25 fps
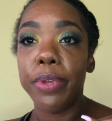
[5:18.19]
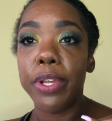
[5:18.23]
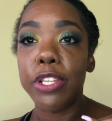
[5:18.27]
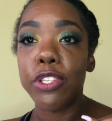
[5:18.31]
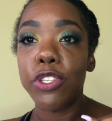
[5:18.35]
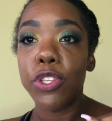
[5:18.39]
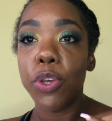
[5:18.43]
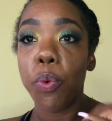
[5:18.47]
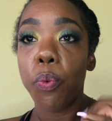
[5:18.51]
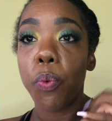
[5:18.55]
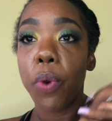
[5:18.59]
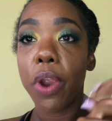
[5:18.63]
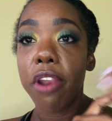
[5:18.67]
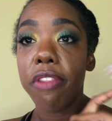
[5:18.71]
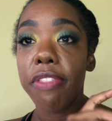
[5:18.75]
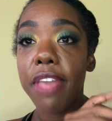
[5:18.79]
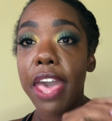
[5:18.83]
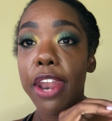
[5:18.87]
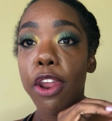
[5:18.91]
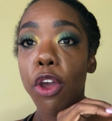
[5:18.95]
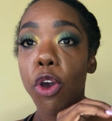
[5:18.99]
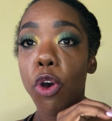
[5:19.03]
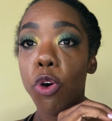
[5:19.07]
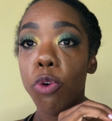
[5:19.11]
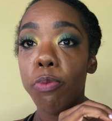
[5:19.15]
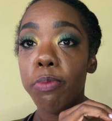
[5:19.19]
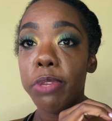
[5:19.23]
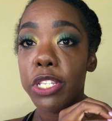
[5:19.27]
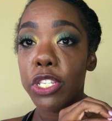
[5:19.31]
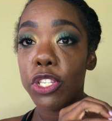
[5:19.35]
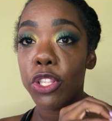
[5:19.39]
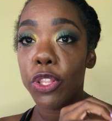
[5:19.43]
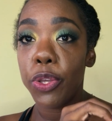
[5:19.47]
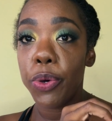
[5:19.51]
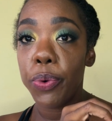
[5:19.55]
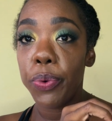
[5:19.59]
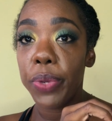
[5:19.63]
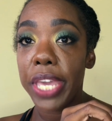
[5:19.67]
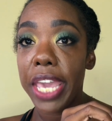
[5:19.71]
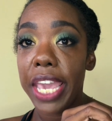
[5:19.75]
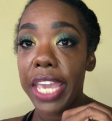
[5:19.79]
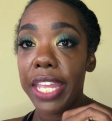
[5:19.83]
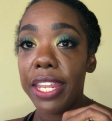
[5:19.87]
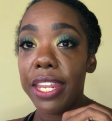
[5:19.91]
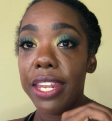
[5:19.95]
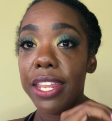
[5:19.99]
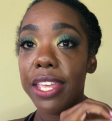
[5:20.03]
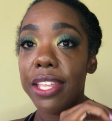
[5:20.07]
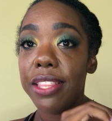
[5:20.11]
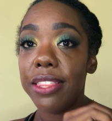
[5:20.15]
So where that home is
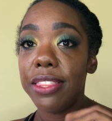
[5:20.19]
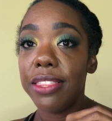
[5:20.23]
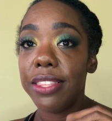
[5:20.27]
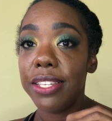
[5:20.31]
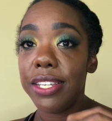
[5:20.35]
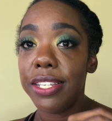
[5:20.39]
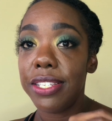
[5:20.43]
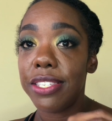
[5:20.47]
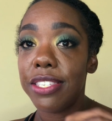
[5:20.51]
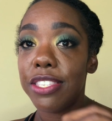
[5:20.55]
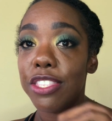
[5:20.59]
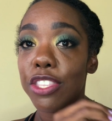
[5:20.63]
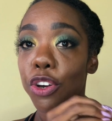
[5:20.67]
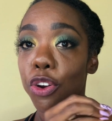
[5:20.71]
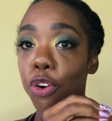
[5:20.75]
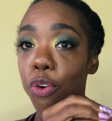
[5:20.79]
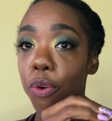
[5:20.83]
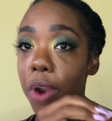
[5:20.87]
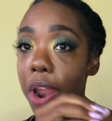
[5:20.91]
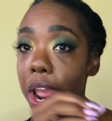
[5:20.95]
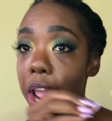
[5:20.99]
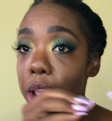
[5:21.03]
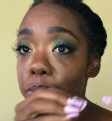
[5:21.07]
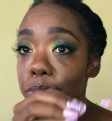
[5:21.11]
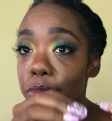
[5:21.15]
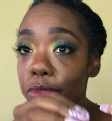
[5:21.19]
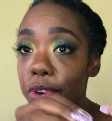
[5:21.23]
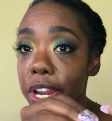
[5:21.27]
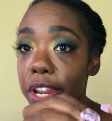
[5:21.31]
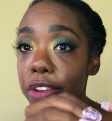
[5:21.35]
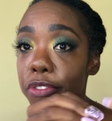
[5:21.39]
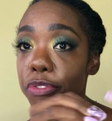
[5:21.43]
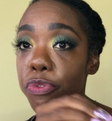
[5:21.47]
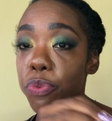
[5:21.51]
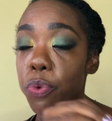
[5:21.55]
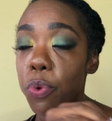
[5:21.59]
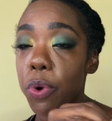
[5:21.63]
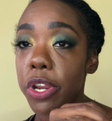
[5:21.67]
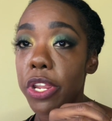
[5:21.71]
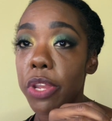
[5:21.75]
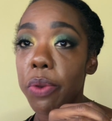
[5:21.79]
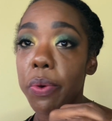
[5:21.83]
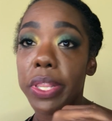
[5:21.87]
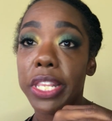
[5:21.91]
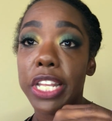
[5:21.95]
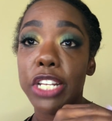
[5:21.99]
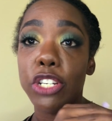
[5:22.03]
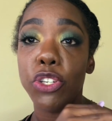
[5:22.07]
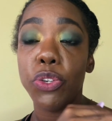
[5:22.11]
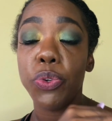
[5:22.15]
located, it lists the crime rate for you.
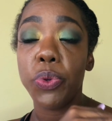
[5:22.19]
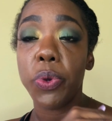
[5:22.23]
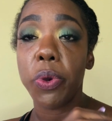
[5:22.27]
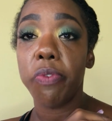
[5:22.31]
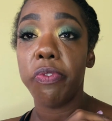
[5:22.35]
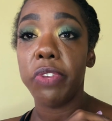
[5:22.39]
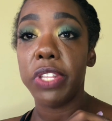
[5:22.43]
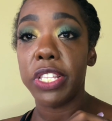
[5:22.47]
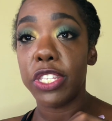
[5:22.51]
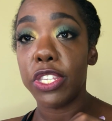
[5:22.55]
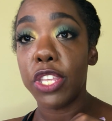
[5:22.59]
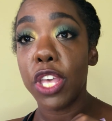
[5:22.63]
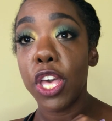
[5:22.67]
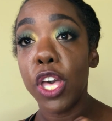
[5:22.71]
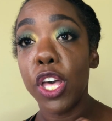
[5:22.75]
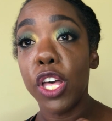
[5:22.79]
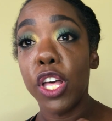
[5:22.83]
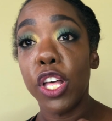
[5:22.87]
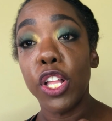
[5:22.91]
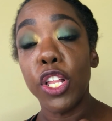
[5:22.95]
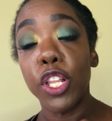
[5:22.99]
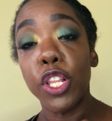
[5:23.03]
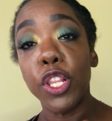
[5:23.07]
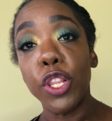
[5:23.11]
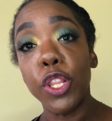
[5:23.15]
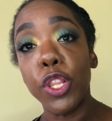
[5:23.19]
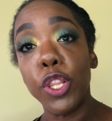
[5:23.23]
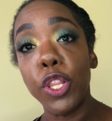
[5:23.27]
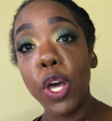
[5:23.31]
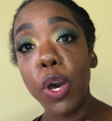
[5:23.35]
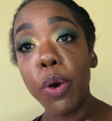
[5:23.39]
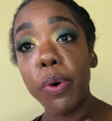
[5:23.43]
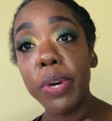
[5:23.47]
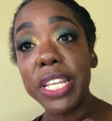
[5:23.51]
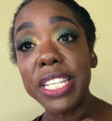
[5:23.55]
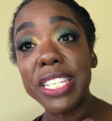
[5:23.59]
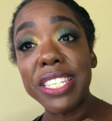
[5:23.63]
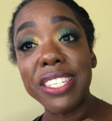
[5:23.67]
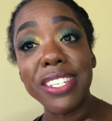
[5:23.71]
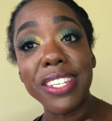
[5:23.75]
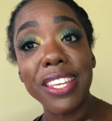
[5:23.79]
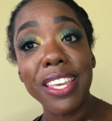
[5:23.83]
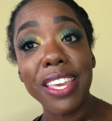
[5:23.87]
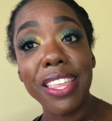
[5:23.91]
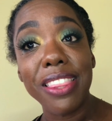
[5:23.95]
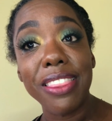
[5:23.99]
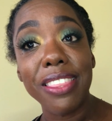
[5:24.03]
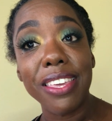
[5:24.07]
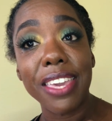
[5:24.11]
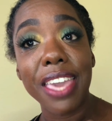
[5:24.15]
It lets you know if it's lowest
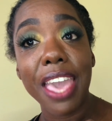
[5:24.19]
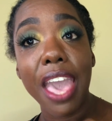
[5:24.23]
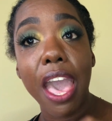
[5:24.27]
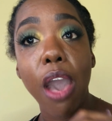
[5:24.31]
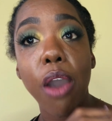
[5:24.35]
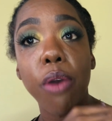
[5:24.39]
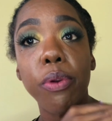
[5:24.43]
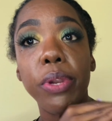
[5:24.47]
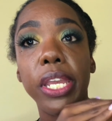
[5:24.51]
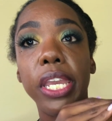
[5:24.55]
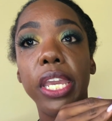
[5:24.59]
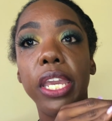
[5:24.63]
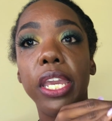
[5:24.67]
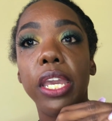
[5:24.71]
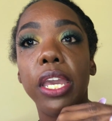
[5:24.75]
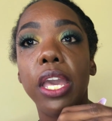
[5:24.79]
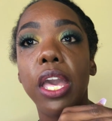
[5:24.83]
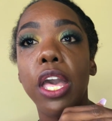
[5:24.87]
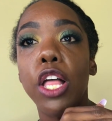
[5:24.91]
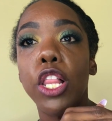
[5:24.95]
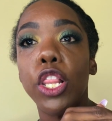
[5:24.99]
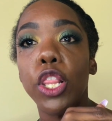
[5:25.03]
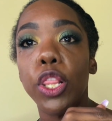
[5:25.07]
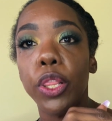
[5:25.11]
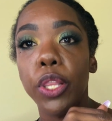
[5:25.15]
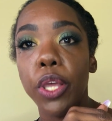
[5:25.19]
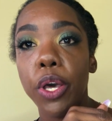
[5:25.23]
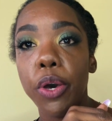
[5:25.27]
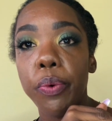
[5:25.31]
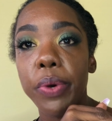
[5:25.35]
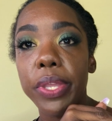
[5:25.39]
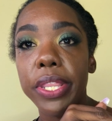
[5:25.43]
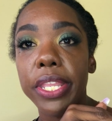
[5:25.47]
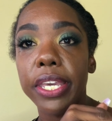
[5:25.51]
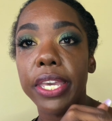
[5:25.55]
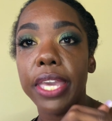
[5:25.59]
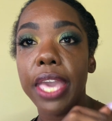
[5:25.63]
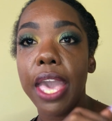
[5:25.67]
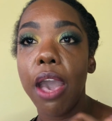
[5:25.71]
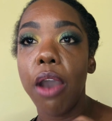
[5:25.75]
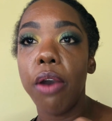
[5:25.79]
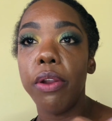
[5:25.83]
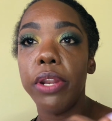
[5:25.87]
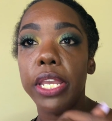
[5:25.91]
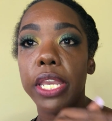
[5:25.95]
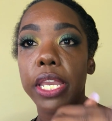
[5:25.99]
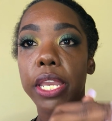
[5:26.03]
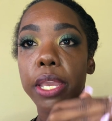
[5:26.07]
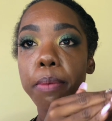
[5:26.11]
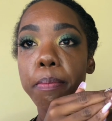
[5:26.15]
in the county, low in the
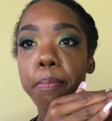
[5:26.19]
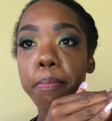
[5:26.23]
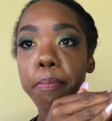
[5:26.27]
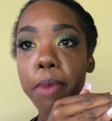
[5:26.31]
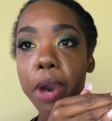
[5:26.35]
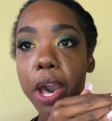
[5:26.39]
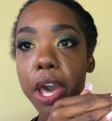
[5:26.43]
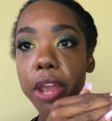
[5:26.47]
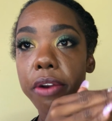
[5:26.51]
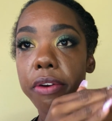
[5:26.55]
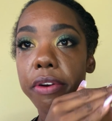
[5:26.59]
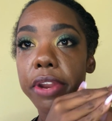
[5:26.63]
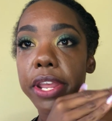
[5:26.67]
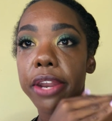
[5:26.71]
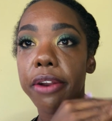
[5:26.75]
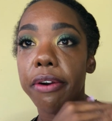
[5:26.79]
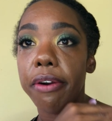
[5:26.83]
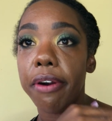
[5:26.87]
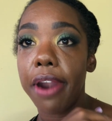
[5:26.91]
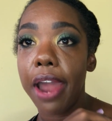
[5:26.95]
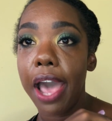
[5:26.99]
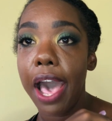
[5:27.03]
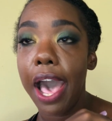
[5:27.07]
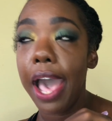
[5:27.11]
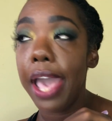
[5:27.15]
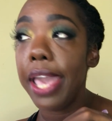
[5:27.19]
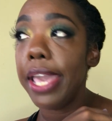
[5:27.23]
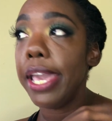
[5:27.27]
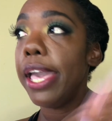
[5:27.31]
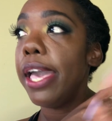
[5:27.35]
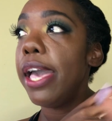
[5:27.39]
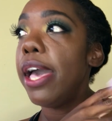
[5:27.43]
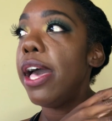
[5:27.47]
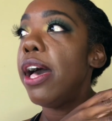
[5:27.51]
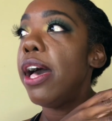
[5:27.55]
county, moderate, or high.